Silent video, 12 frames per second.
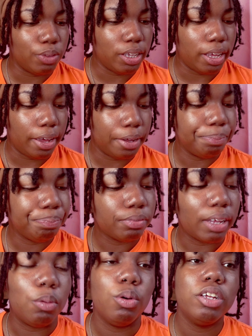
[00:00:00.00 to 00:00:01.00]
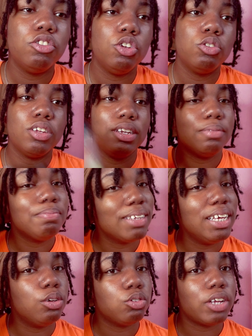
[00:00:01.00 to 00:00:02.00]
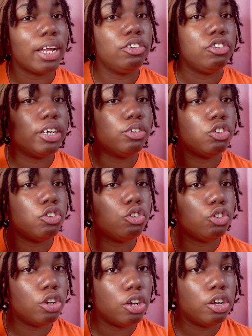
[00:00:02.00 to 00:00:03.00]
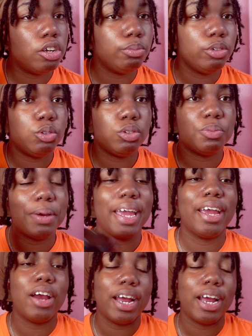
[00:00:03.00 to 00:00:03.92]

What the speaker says: yeah, I was using Eco Styler gel to retwist my hair.